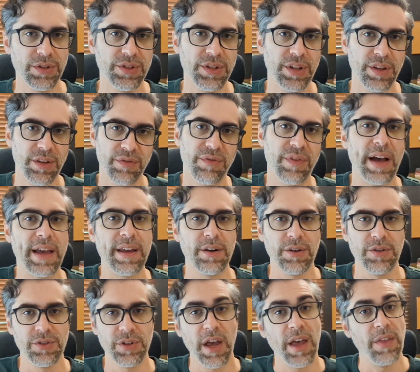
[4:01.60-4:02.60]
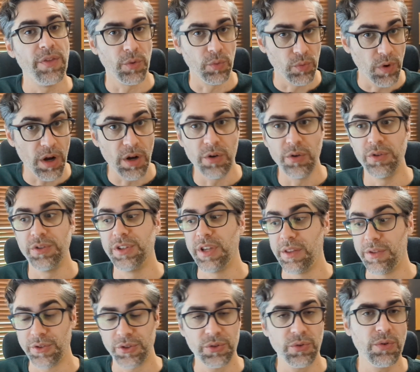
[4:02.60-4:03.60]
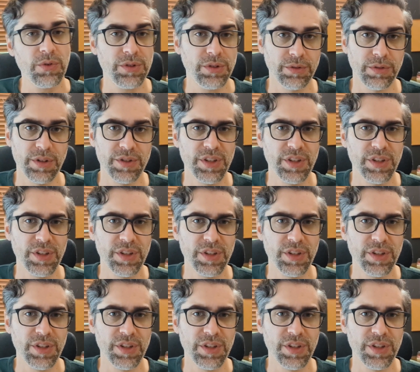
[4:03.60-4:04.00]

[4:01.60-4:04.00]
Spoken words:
and the fighters and the rogues and the sorcerers